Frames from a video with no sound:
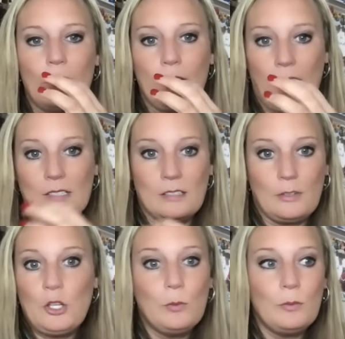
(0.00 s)
as
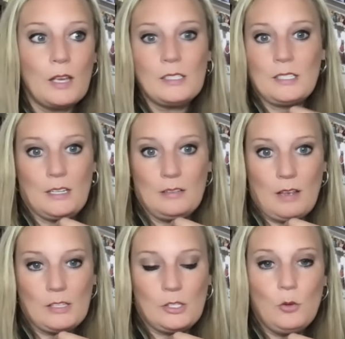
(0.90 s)
human,
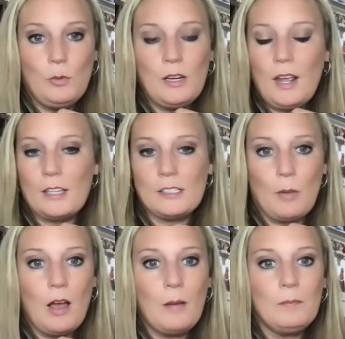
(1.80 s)
as a
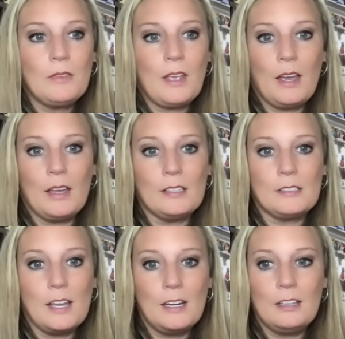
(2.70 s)
mom, as
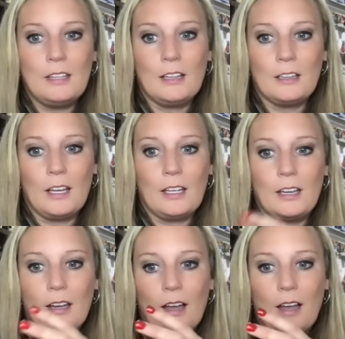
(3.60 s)
anything. Like,
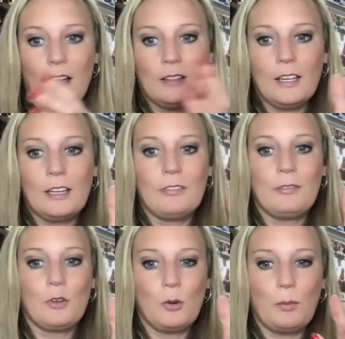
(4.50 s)
I like
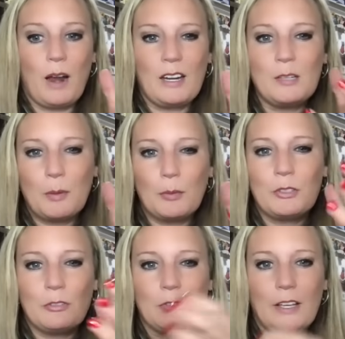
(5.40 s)
for your body to be able
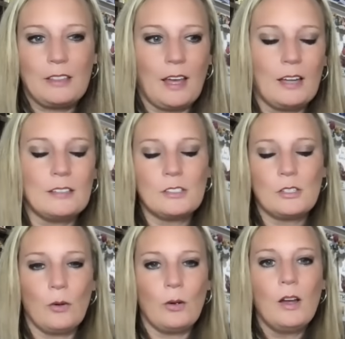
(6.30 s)
to fight that.
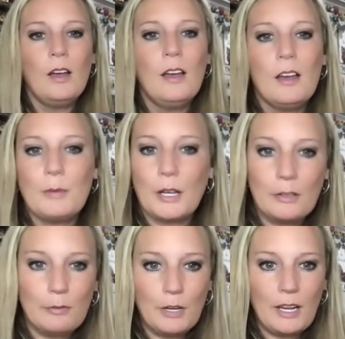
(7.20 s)
So I'm not
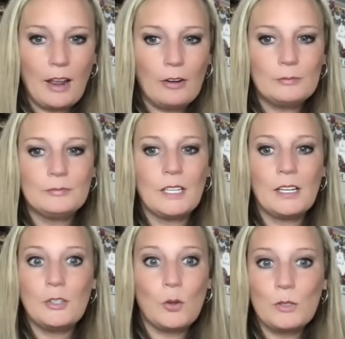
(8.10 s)
going to freak out, and
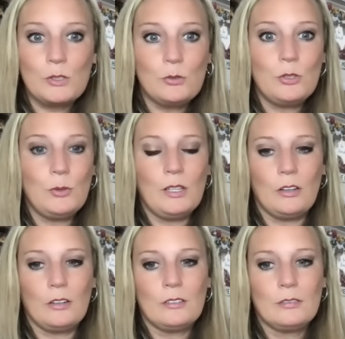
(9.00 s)
I don't want you to
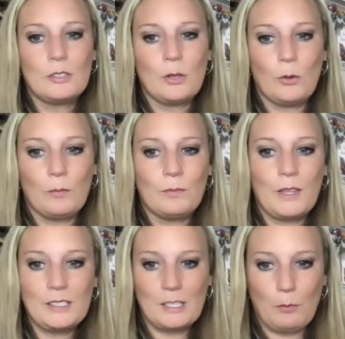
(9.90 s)
either. So
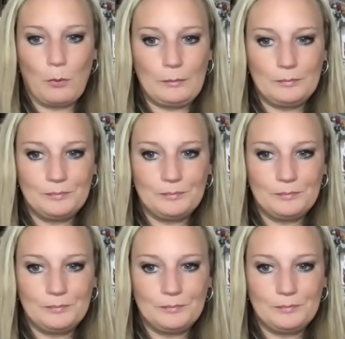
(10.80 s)
that's step 1.